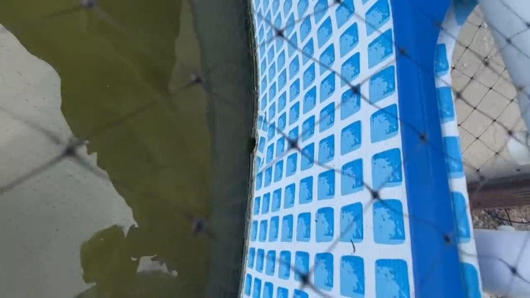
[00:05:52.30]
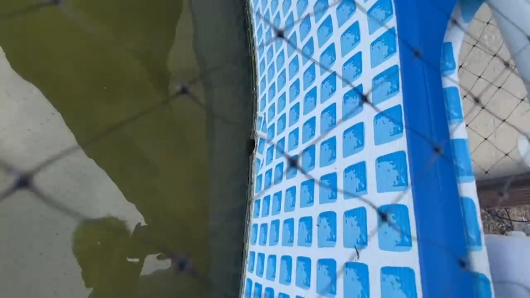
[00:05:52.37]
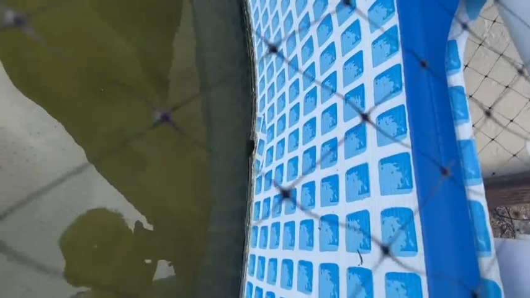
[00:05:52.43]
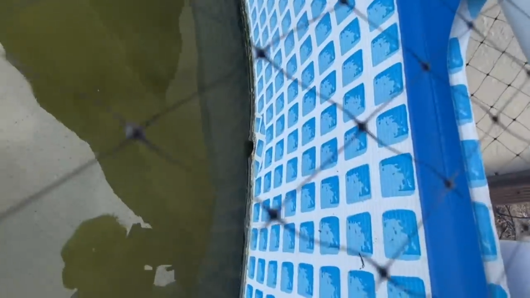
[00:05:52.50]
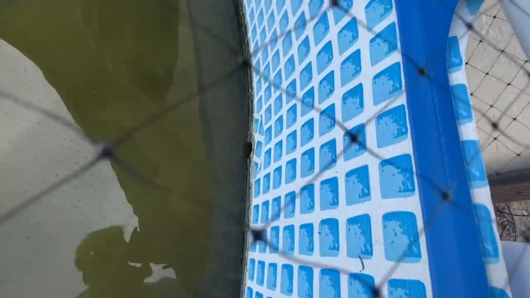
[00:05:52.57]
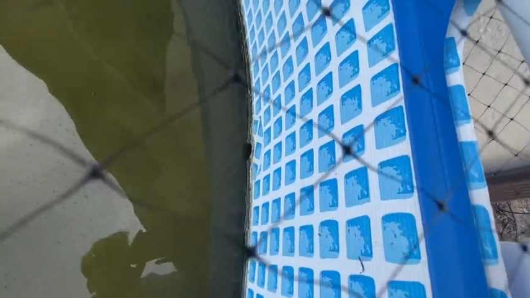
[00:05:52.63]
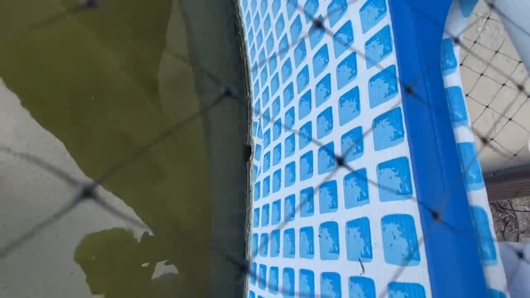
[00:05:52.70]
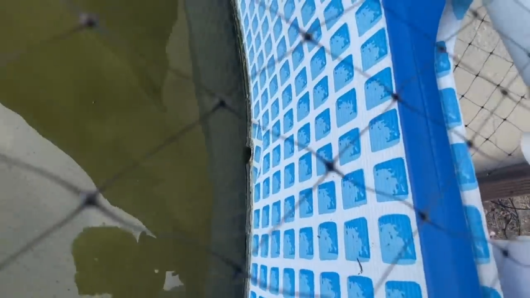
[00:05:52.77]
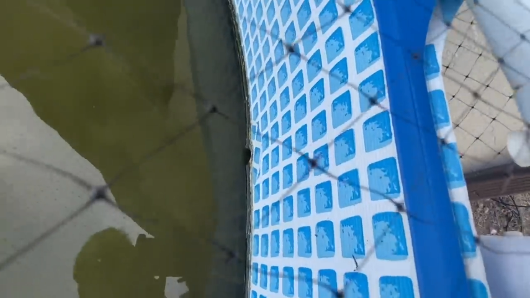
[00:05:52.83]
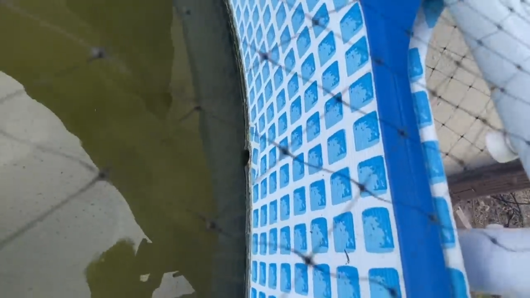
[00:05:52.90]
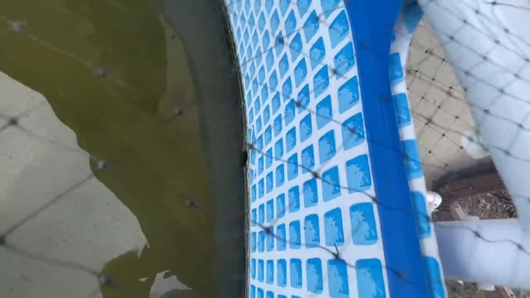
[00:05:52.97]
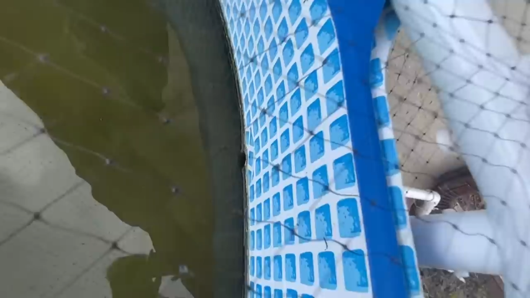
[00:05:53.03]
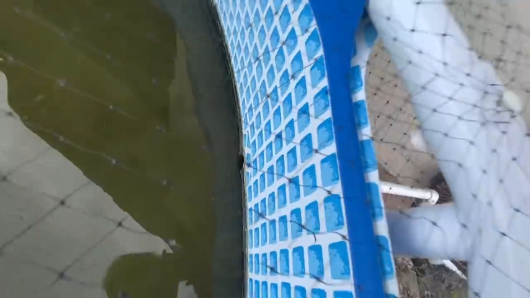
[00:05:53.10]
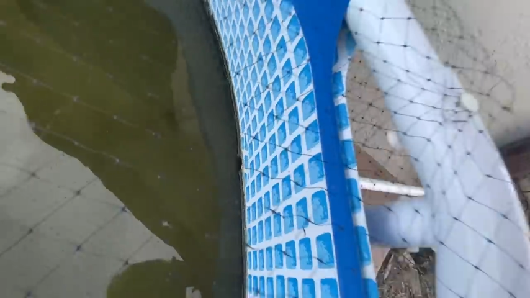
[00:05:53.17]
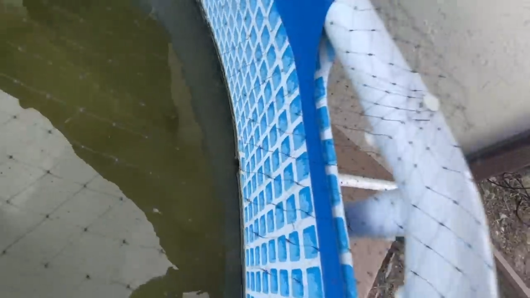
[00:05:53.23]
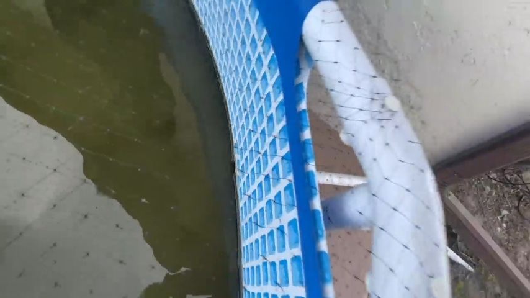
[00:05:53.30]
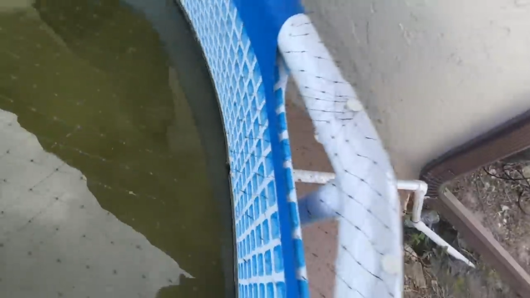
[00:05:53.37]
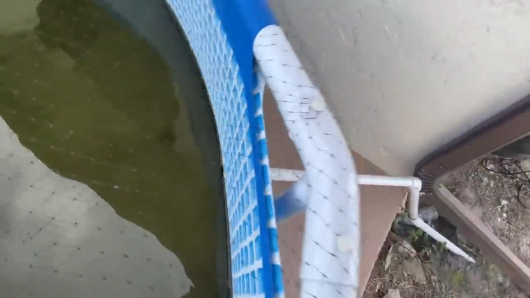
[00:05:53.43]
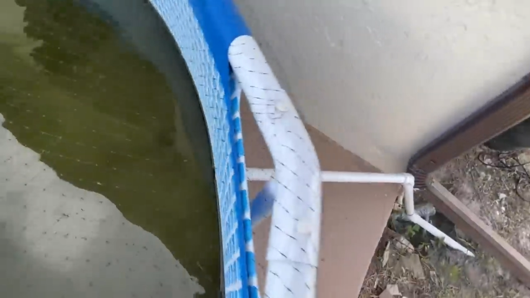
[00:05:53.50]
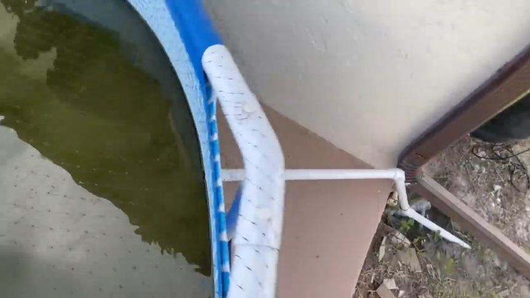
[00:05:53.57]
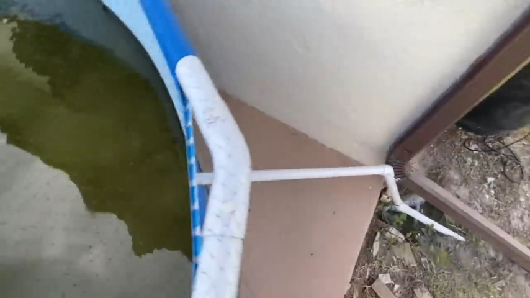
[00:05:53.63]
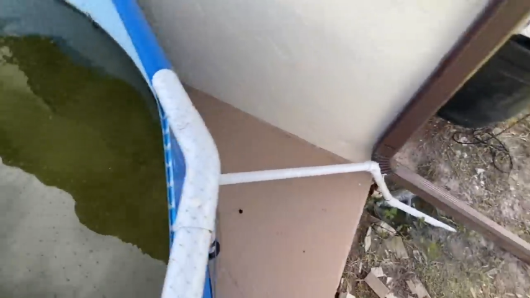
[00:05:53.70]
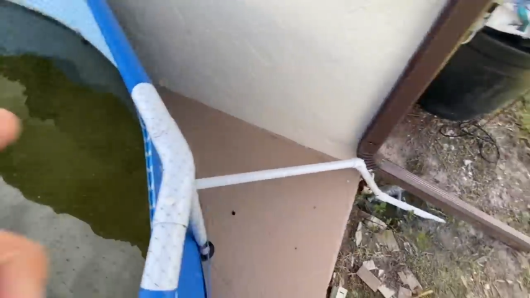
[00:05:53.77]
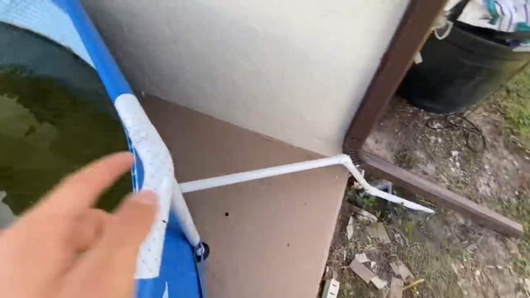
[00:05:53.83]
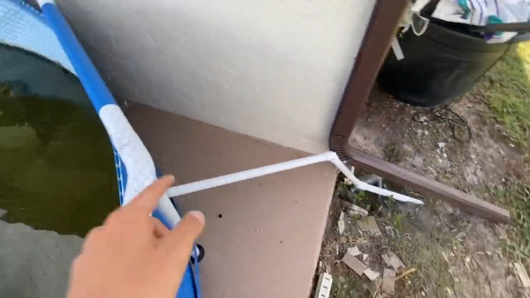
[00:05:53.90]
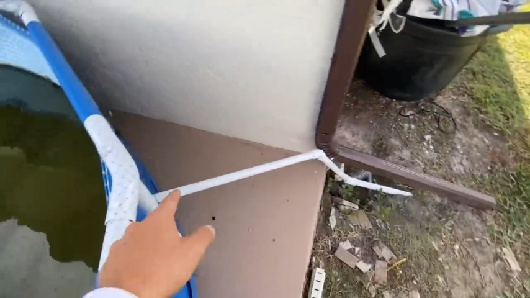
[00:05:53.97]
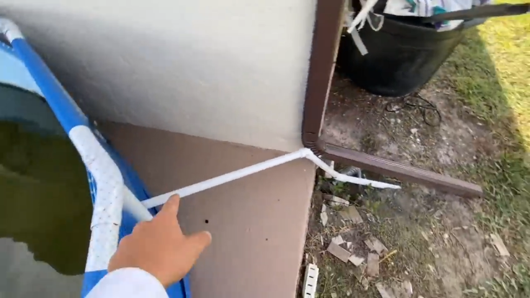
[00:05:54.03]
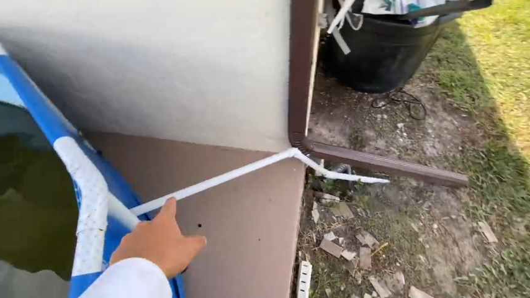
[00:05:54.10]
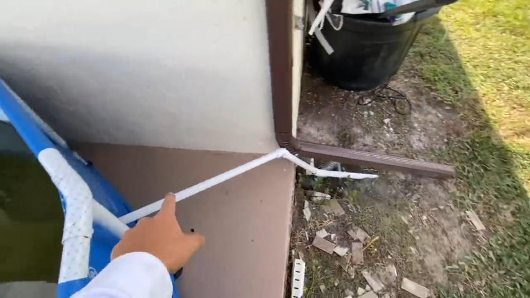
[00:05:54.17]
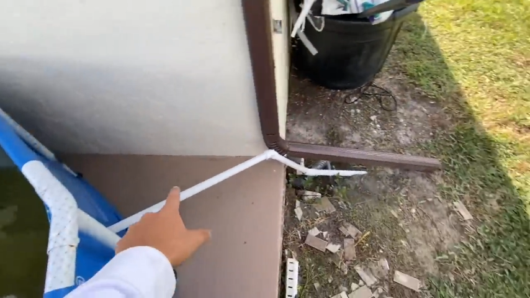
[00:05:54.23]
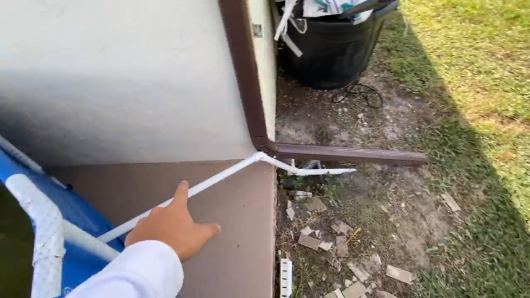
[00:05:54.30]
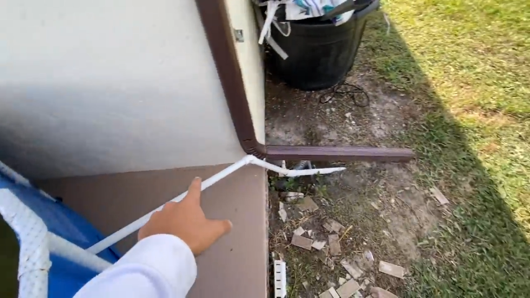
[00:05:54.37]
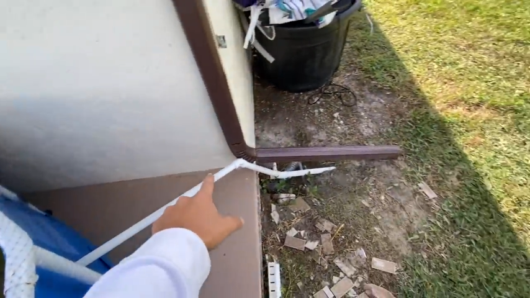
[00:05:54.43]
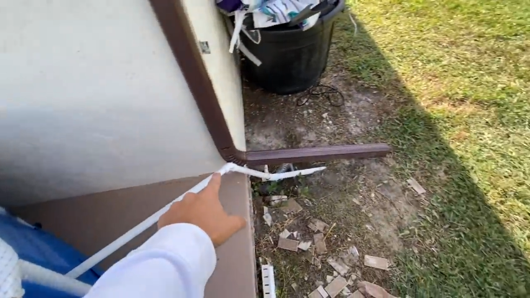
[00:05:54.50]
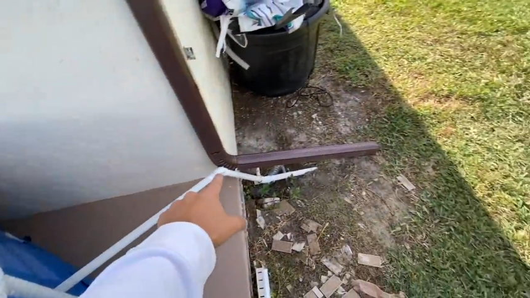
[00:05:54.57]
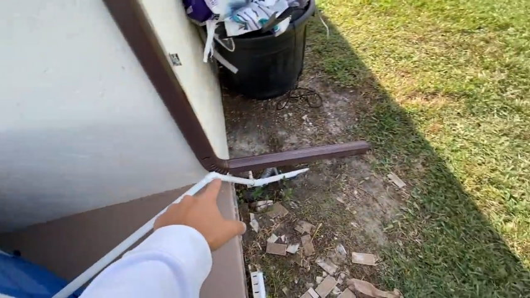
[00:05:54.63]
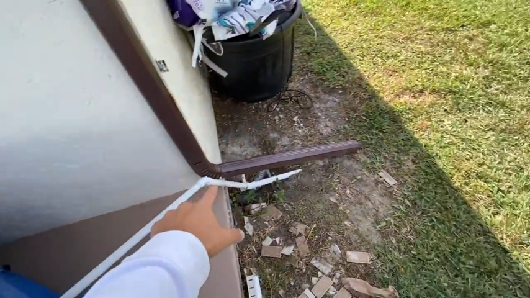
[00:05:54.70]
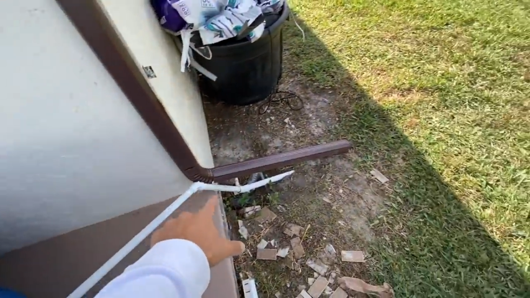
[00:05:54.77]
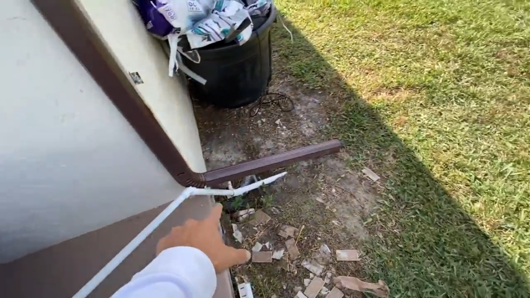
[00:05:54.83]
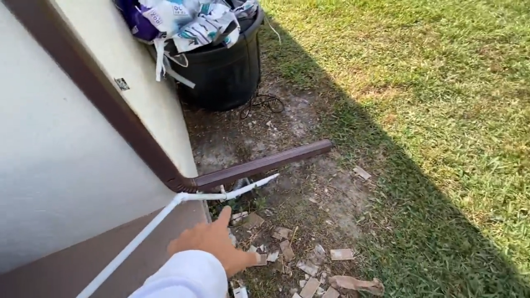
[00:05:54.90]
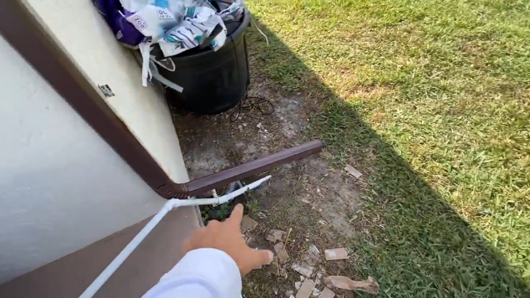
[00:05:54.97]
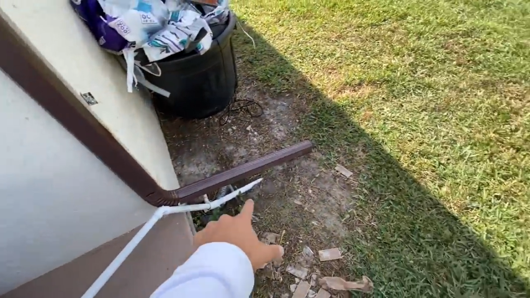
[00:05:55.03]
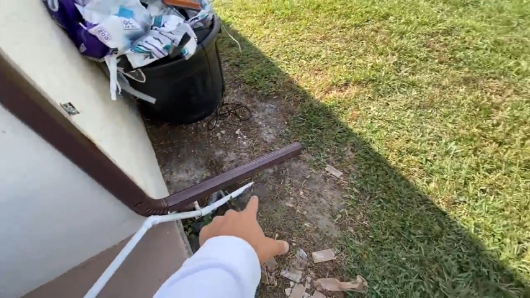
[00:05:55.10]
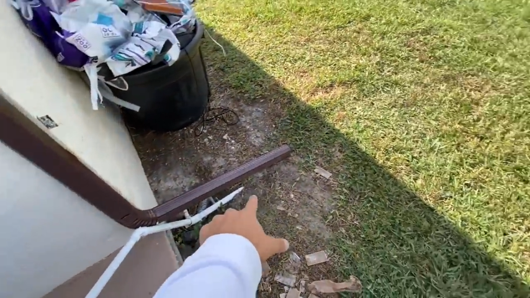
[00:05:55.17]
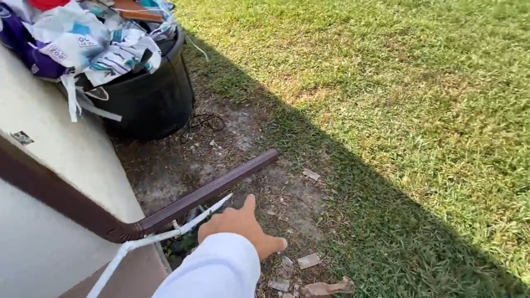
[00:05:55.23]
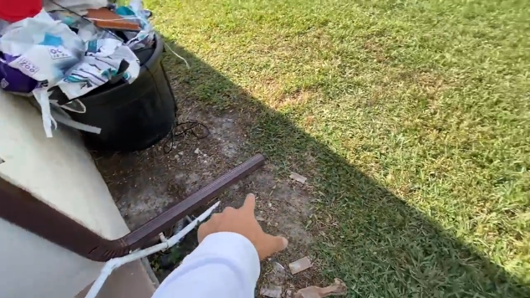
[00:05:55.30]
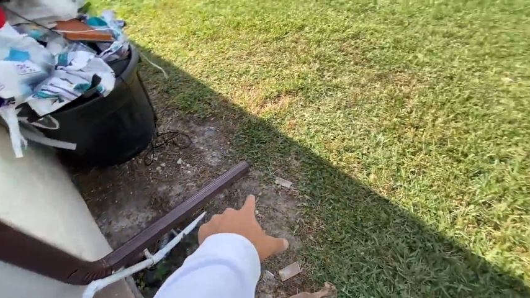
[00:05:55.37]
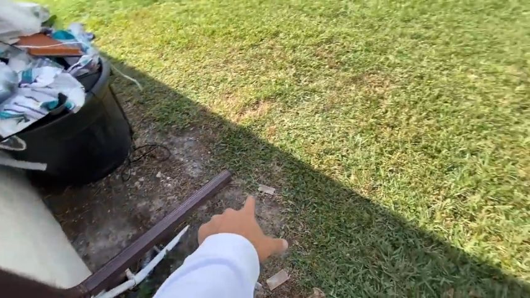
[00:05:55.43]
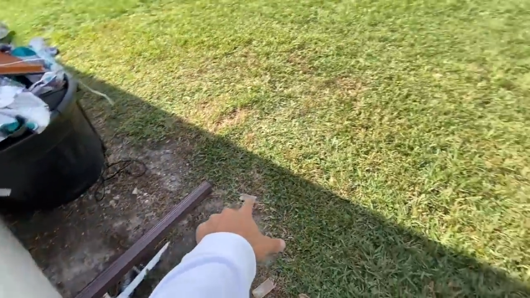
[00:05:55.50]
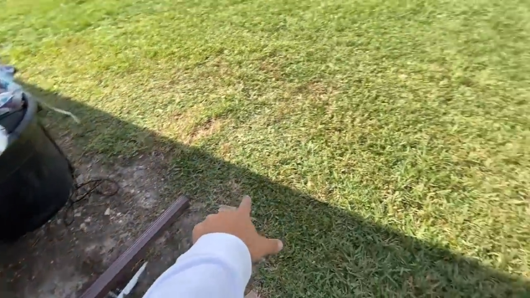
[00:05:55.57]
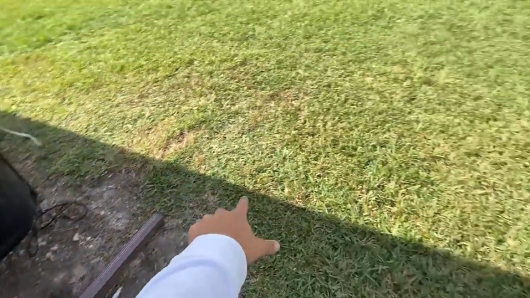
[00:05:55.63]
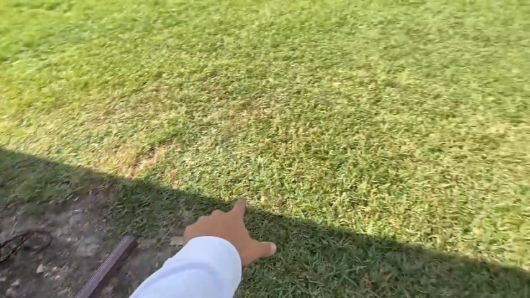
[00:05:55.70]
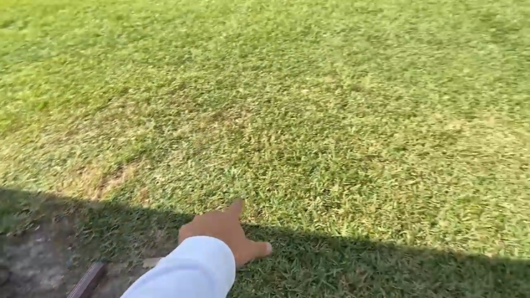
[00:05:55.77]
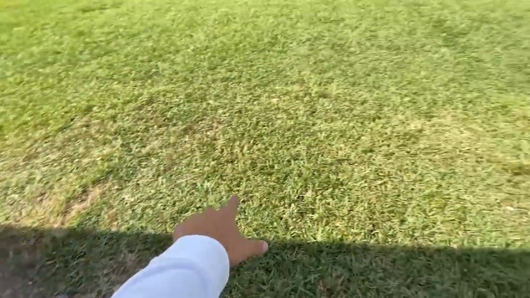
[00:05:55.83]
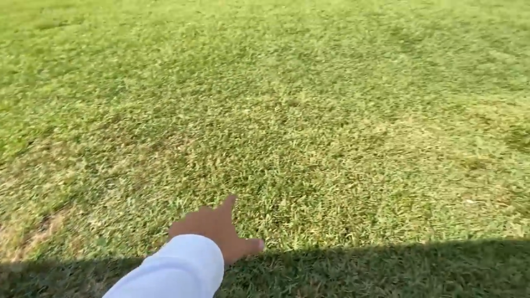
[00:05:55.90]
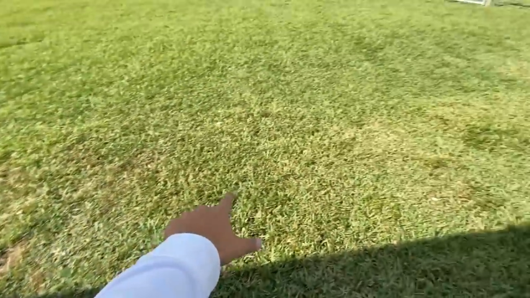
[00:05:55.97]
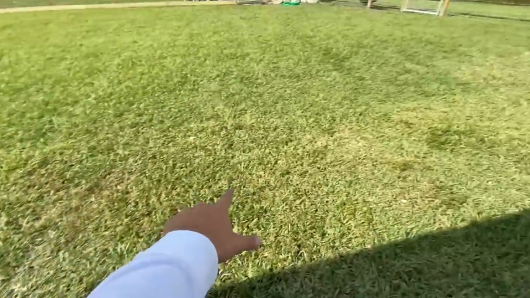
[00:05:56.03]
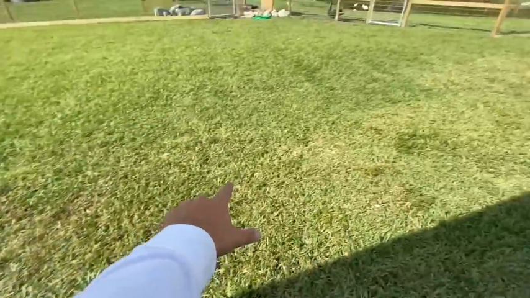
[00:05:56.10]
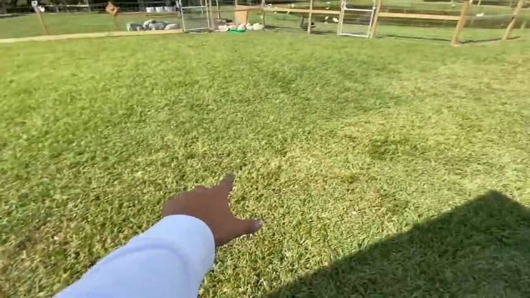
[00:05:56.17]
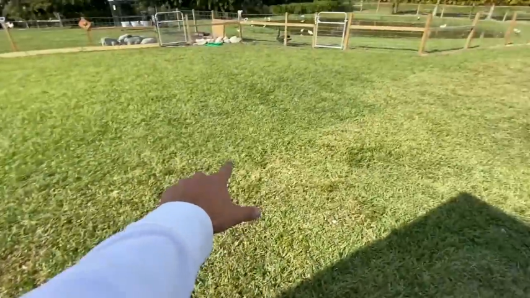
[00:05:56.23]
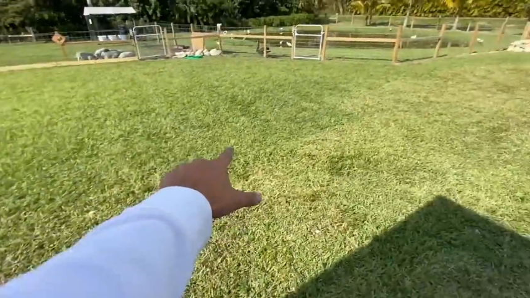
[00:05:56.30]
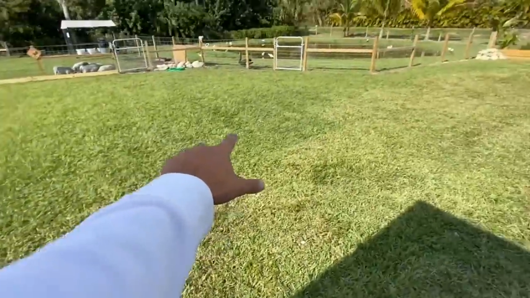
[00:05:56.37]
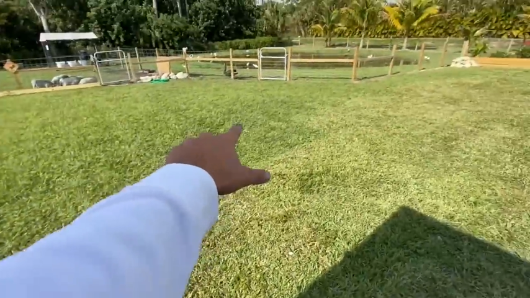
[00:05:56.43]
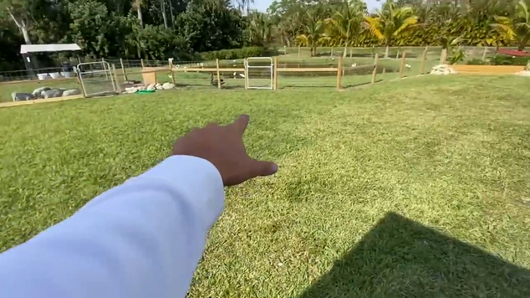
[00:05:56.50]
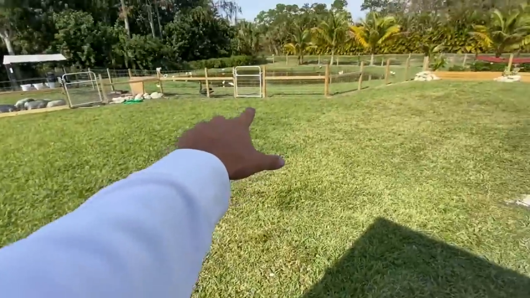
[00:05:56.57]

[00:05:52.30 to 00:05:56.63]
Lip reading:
(no speaker visible)